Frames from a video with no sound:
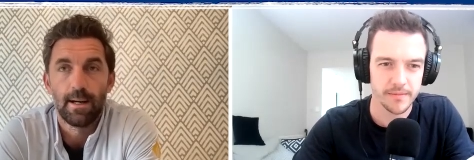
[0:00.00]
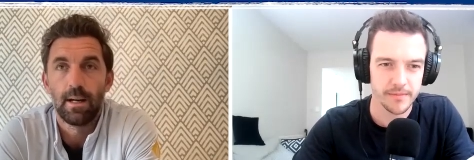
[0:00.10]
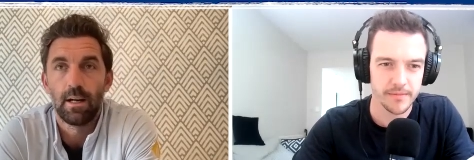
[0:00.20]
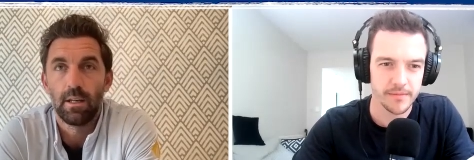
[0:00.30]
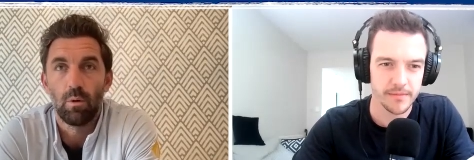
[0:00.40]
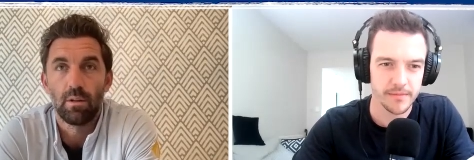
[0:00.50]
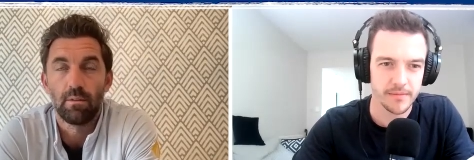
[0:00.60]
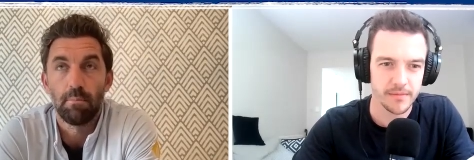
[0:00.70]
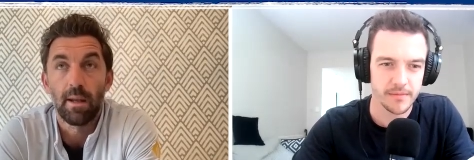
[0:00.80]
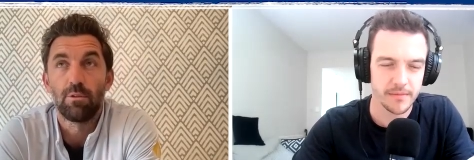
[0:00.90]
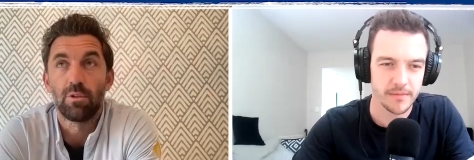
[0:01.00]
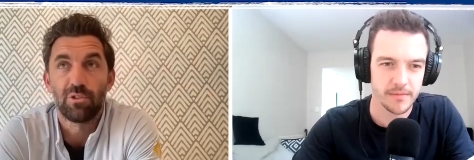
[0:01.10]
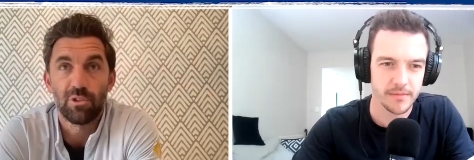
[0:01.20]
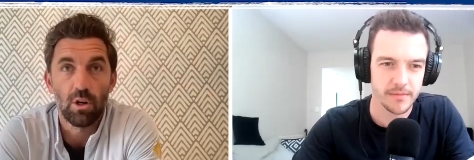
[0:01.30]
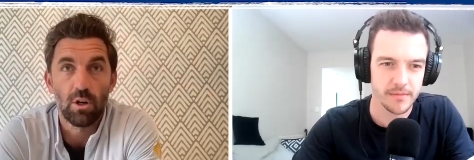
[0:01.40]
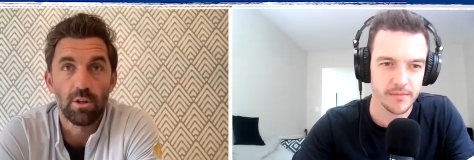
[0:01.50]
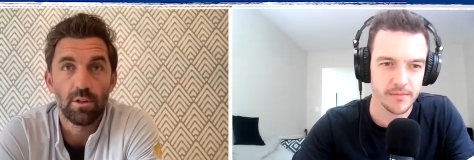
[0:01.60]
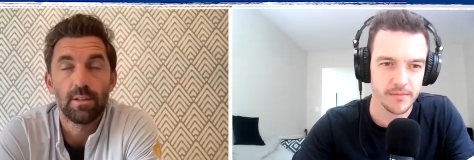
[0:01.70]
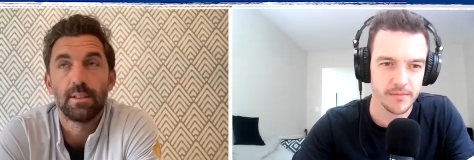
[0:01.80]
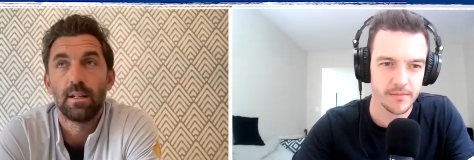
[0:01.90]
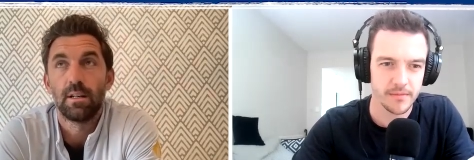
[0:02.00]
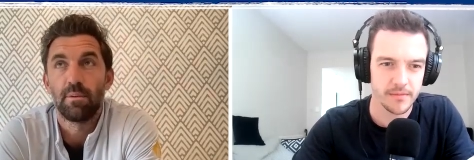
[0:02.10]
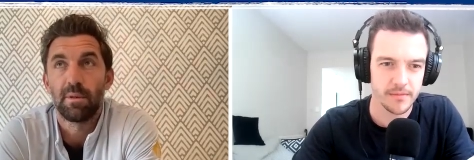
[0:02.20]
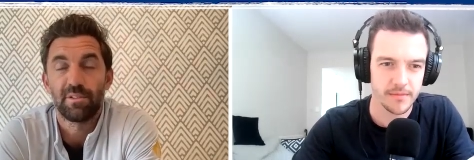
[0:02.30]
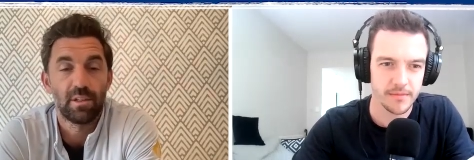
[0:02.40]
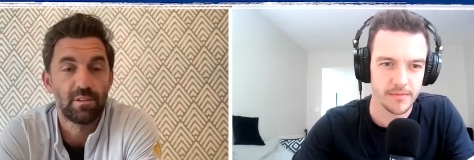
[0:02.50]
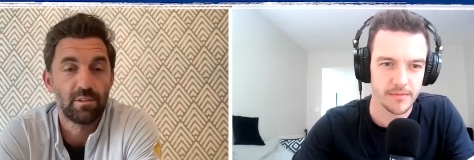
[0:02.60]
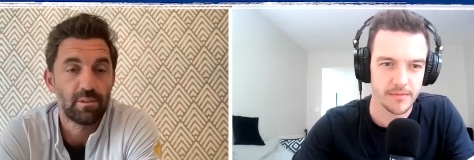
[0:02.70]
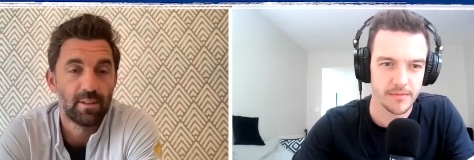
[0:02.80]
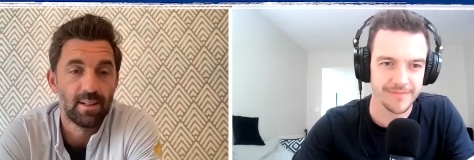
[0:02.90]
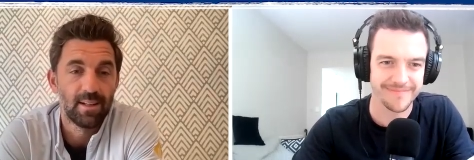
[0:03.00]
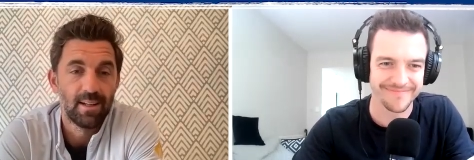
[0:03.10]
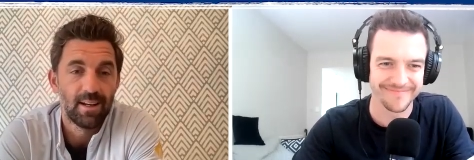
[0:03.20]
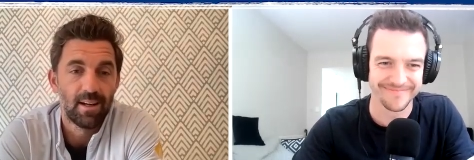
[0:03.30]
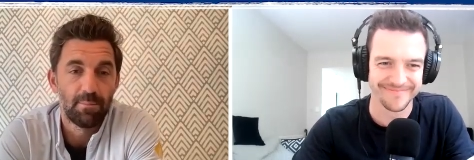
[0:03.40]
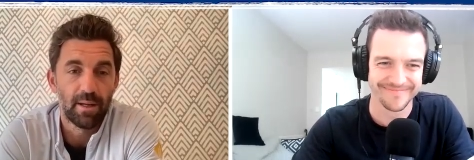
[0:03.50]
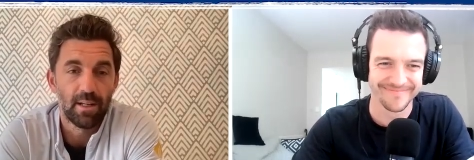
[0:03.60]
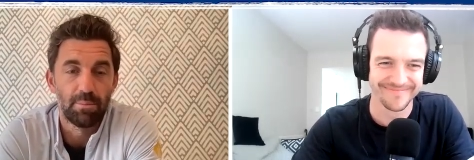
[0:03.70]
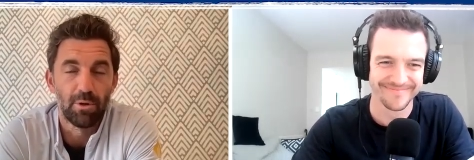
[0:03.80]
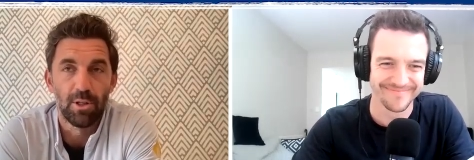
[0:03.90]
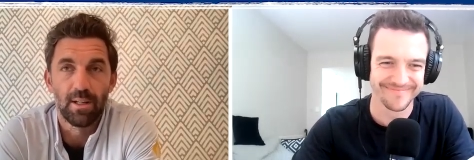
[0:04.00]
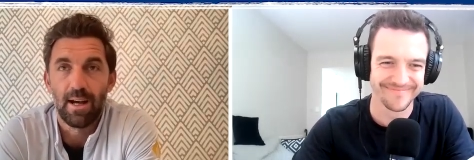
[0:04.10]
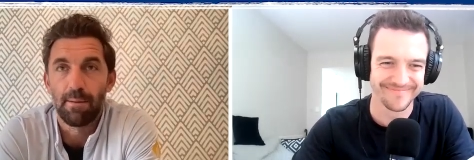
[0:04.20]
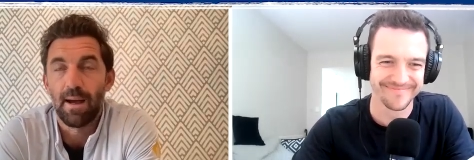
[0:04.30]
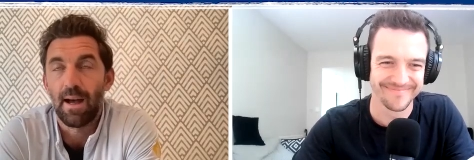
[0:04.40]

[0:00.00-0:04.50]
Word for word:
Speaker 1: Uh, you want many runs scored uh, for my sins. Uh, being a bowler,